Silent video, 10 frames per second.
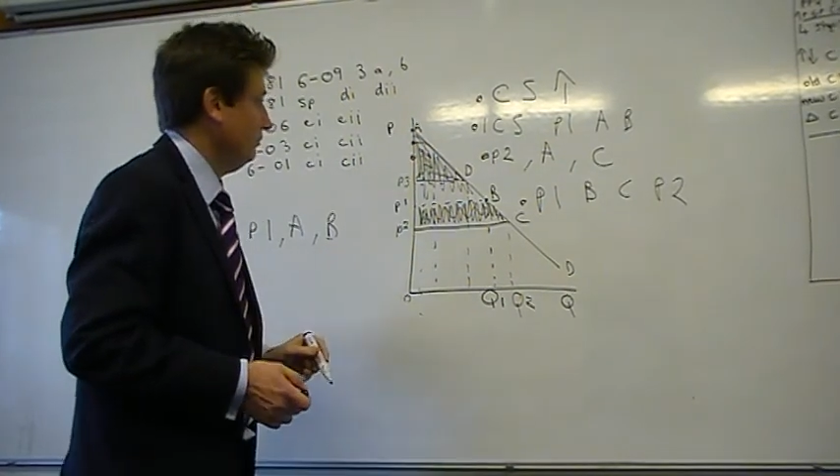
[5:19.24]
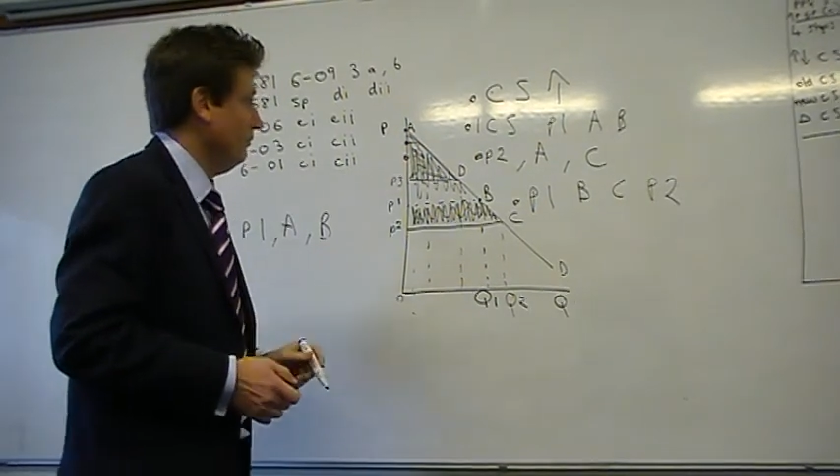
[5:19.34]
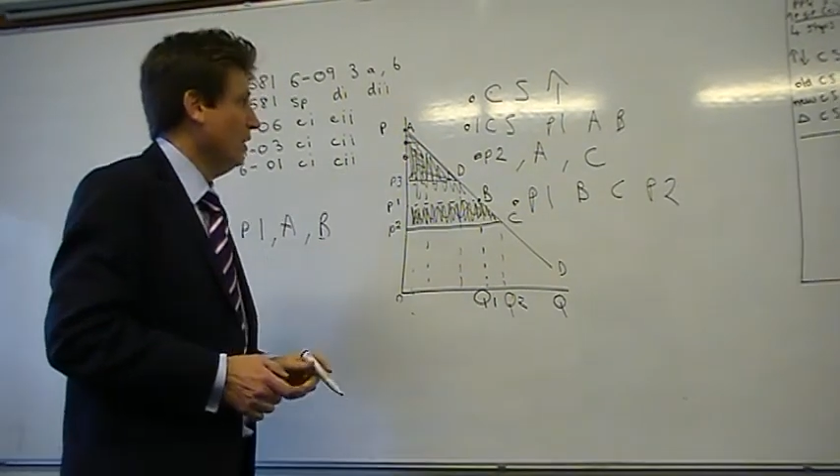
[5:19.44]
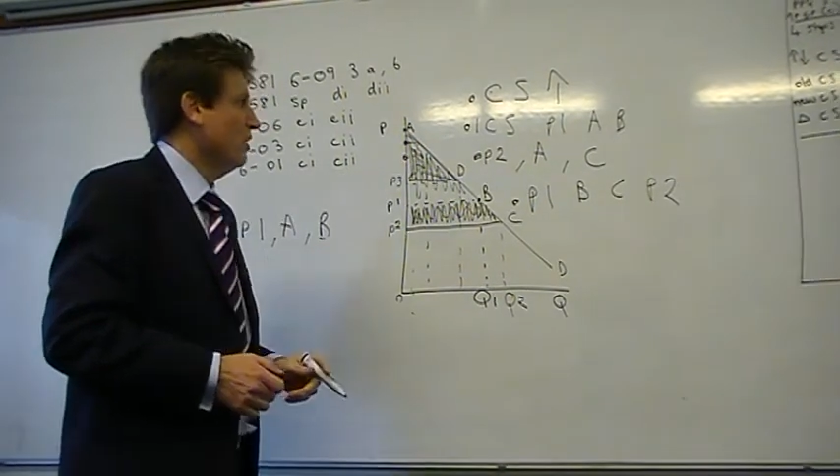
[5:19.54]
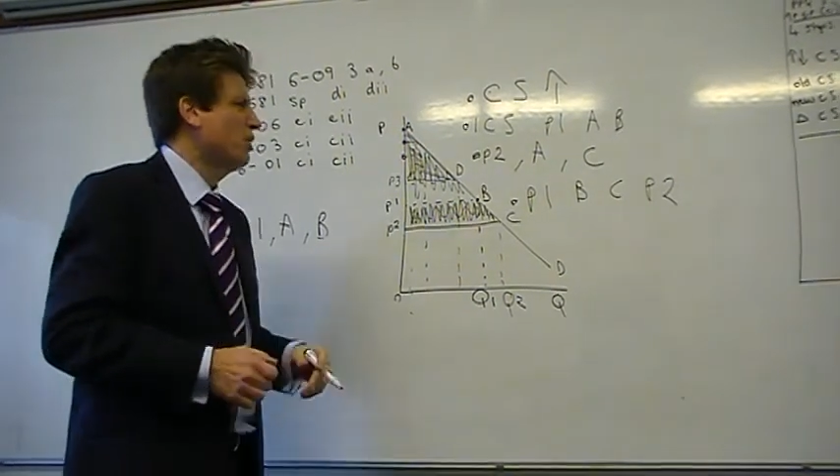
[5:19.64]

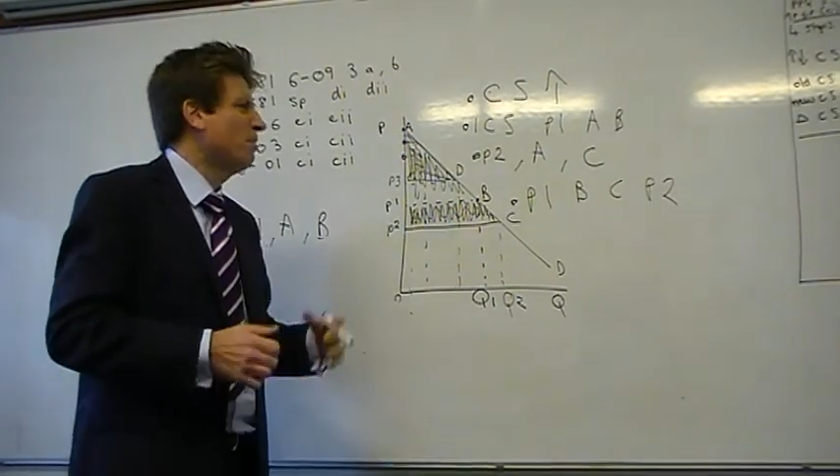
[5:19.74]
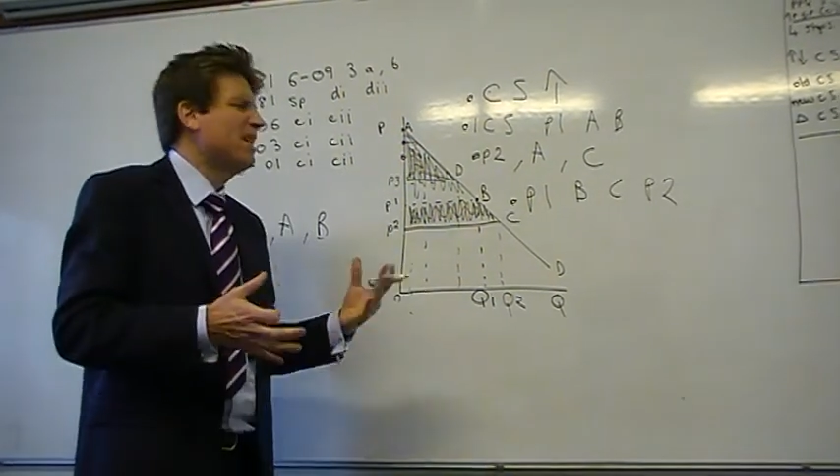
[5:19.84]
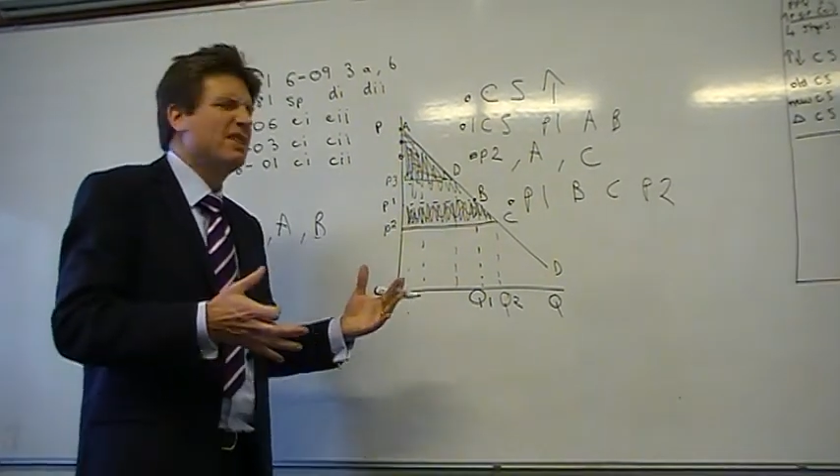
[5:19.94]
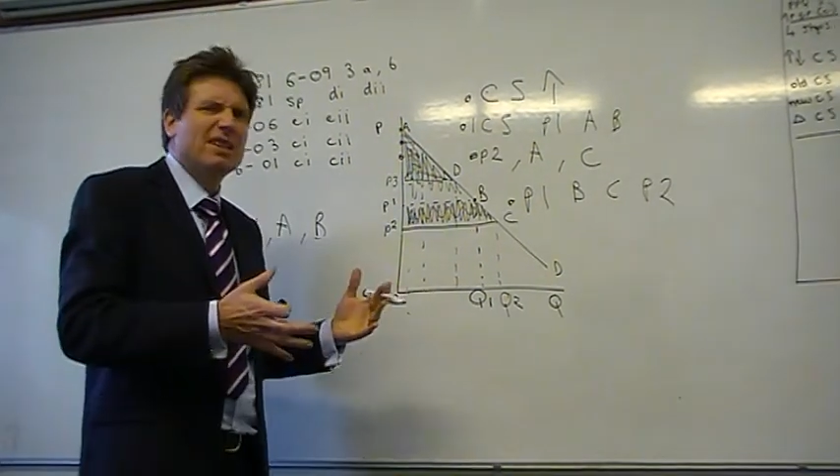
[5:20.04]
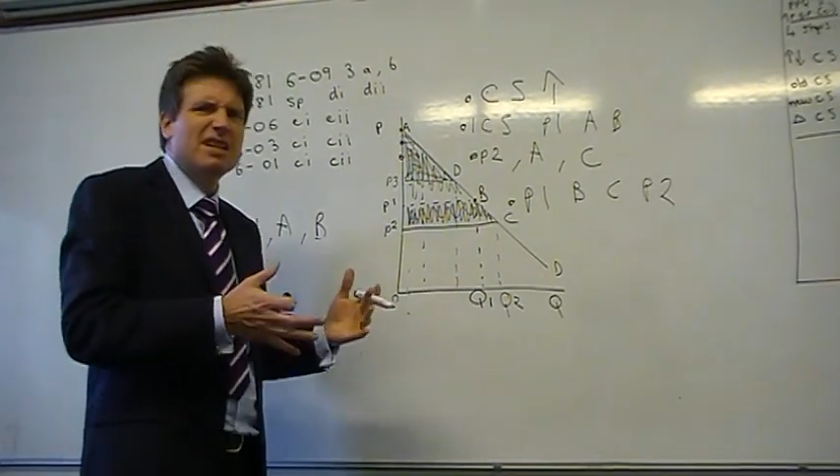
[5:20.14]
So
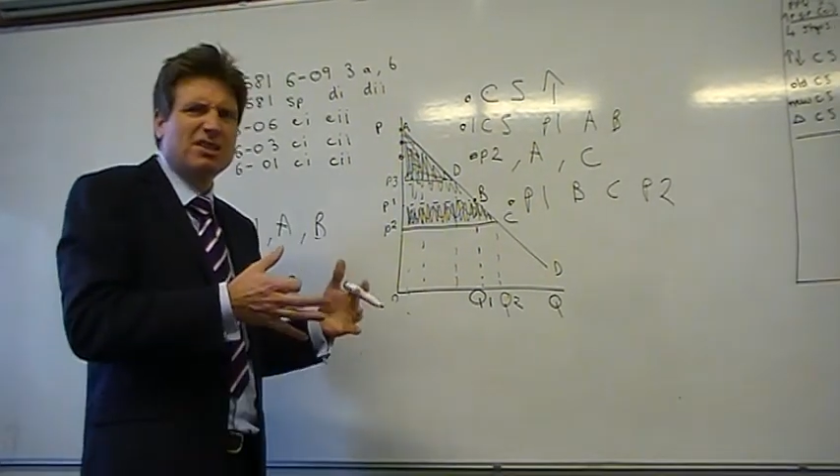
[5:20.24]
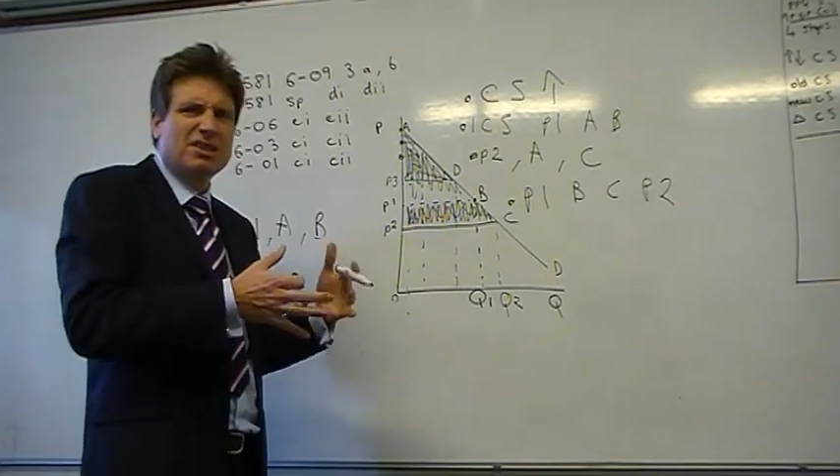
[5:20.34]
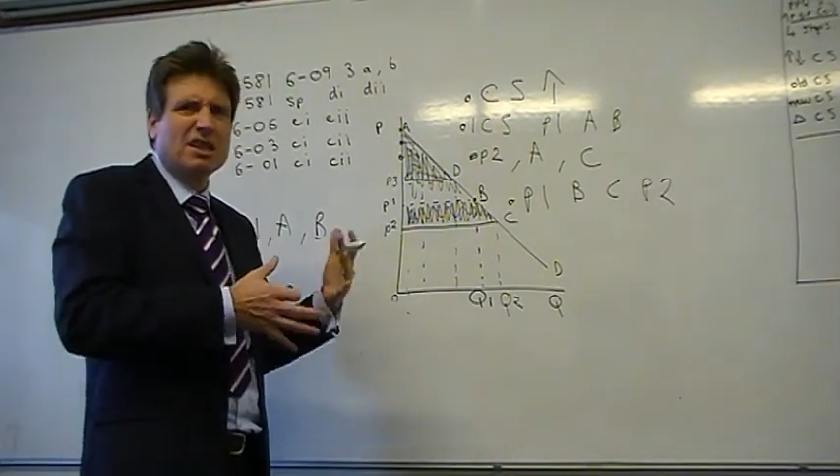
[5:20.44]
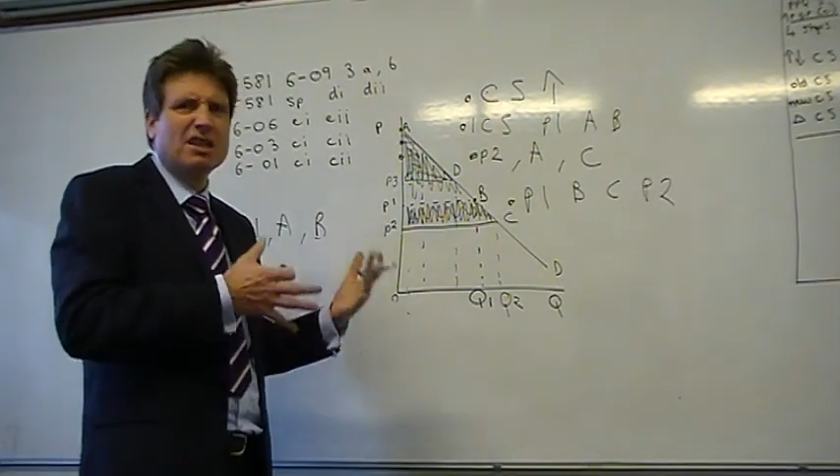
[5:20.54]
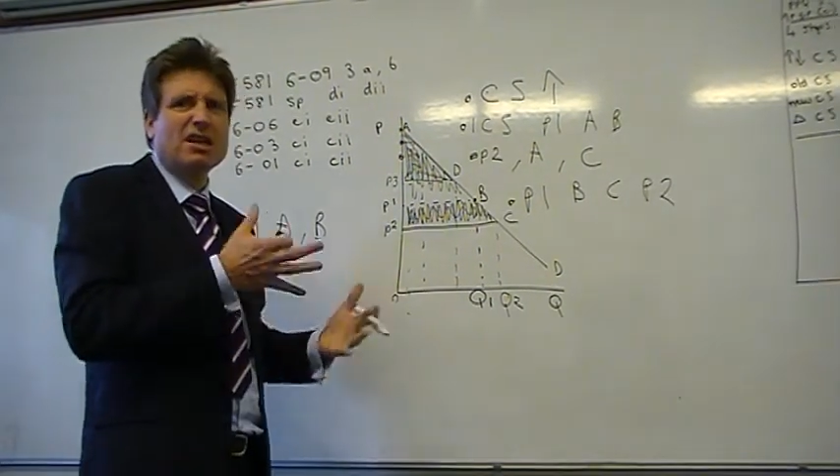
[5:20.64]
basically
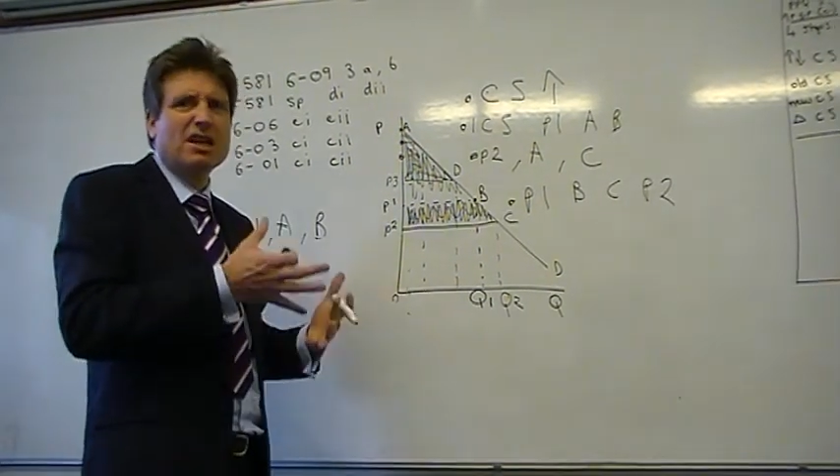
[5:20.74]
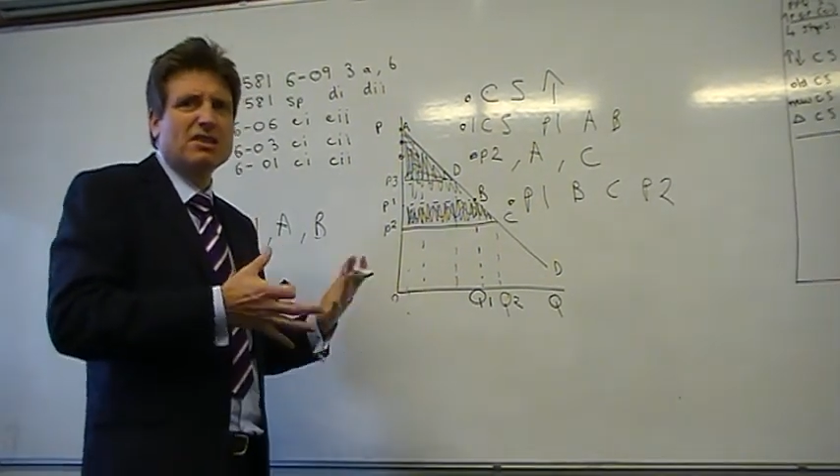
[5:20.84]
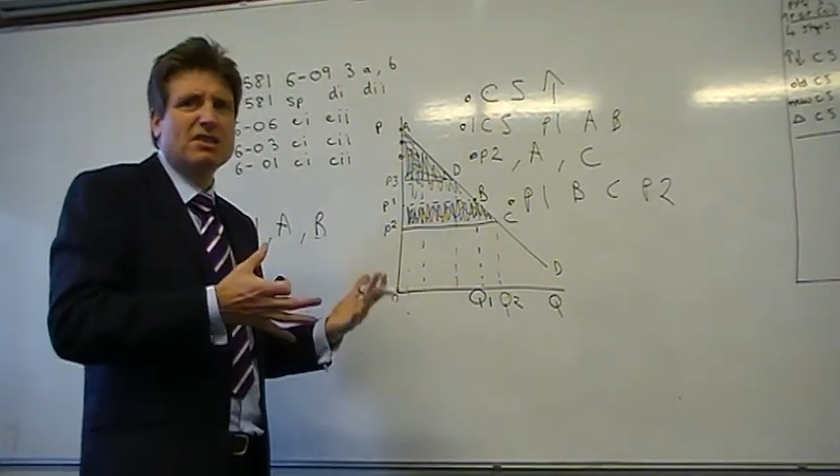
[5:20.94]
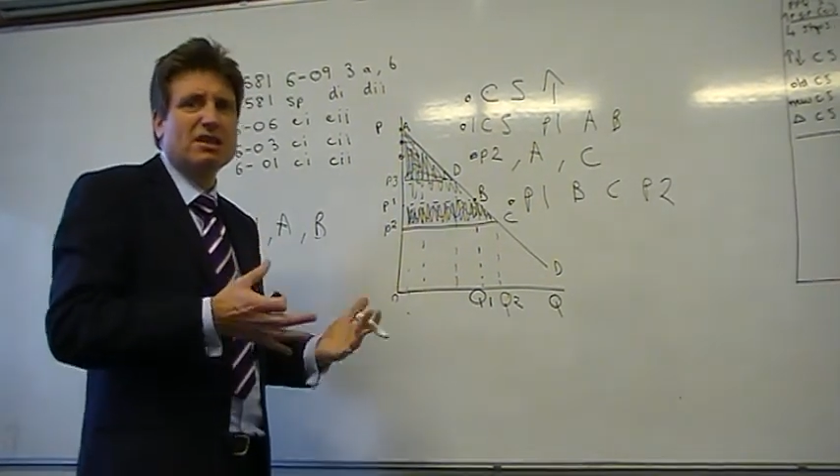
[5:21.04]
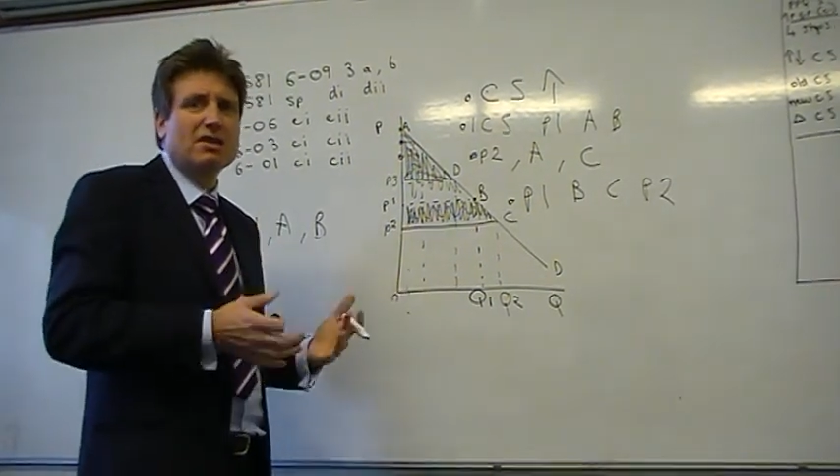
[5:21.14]

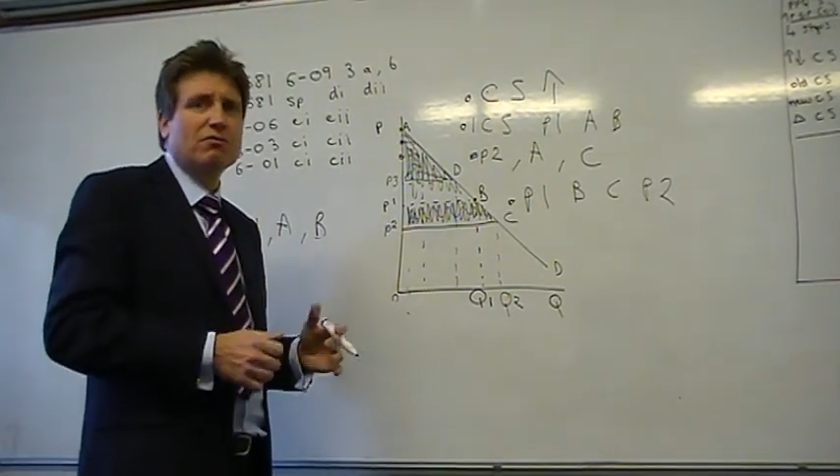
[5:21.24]
it's the